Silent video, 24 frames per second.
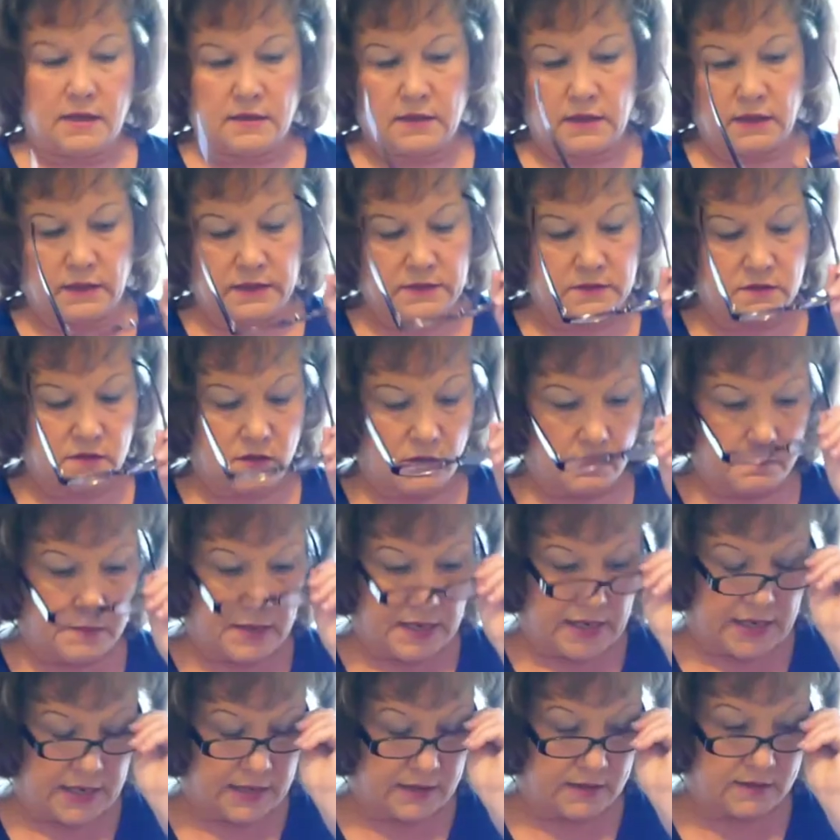Now let's go
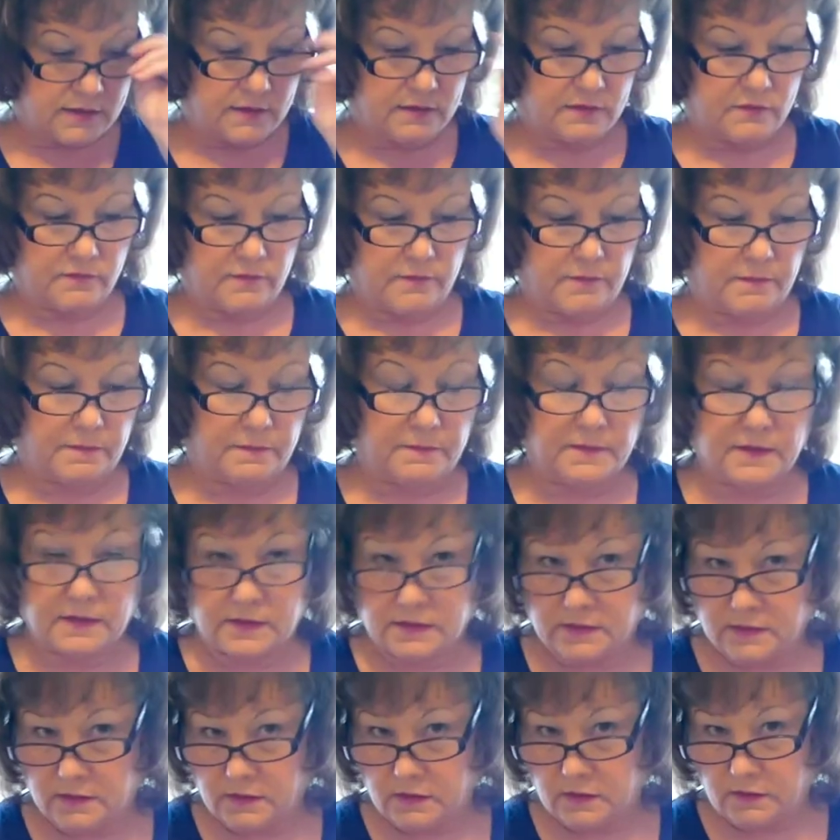back
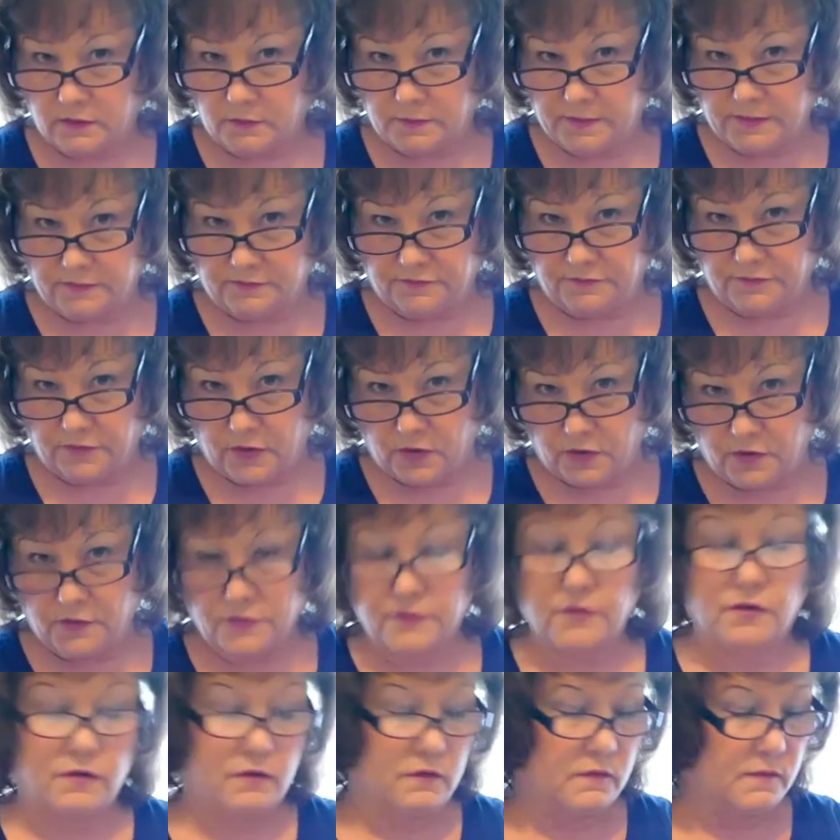a little bit
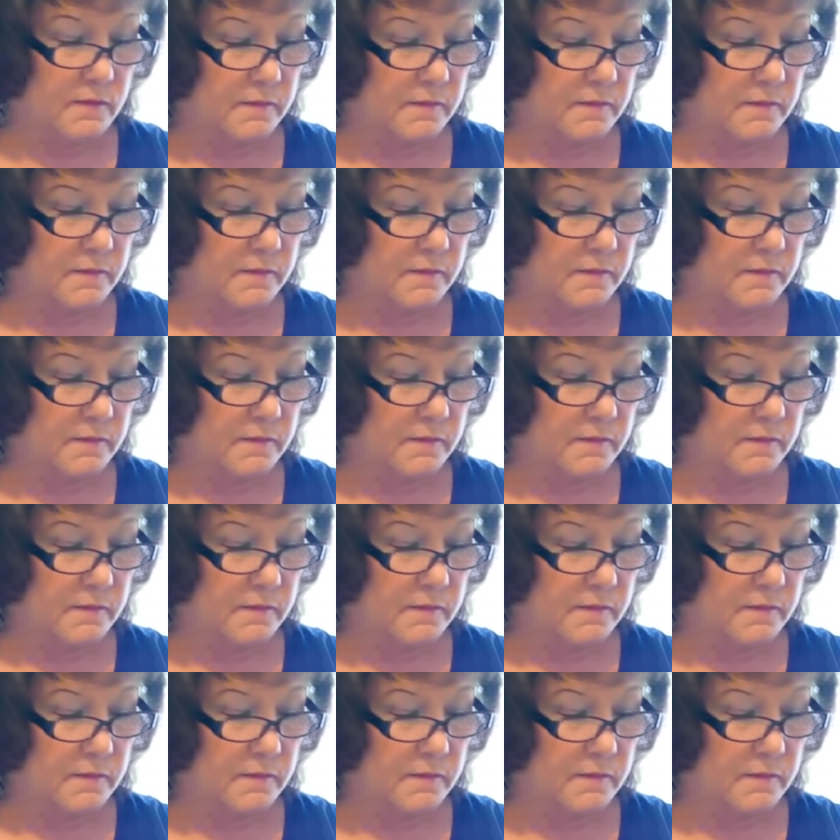farther,